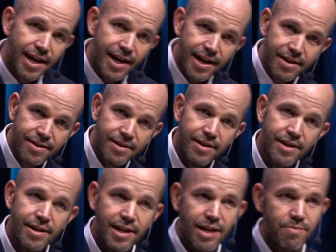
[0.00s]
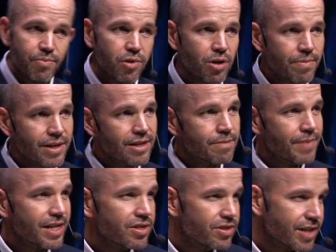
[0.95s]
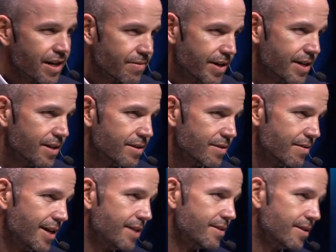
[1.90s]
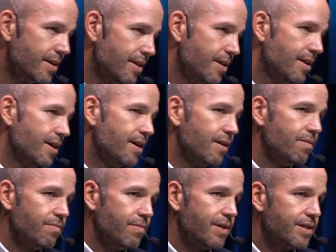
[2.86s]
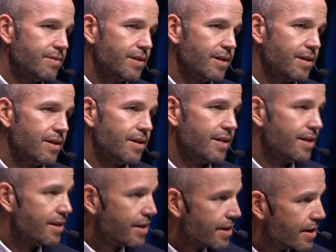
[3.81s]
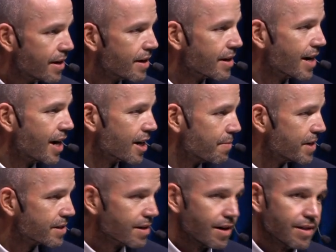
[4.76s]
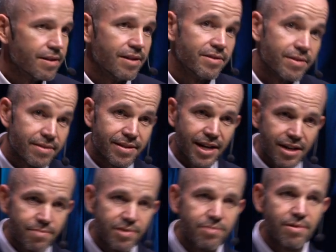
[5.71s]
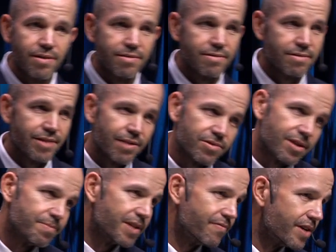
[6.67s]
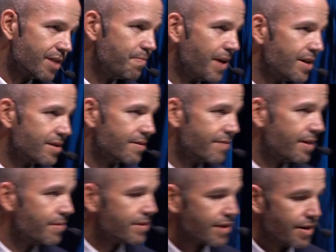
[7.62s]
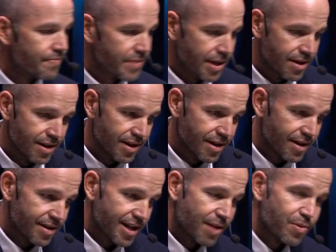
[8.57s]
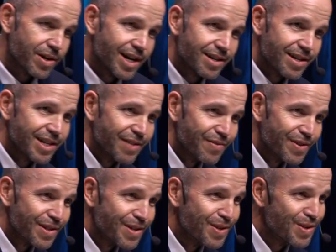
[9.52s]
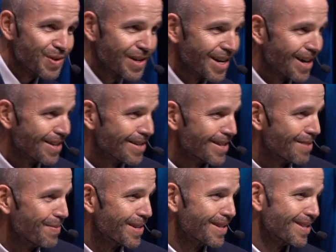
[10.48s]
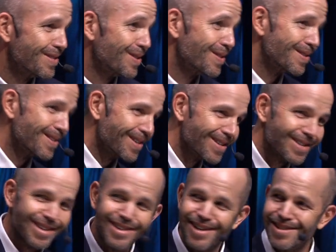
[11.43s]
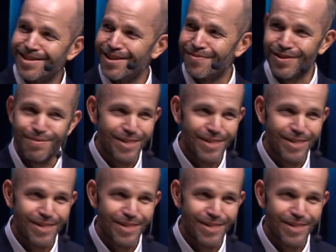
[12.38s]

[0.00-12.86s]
and employment is being generated. So that's what in economists call sustainable growth. So that was something very positive that we saw. Now, we're not going to give you the new analysis because it just started, as Stefano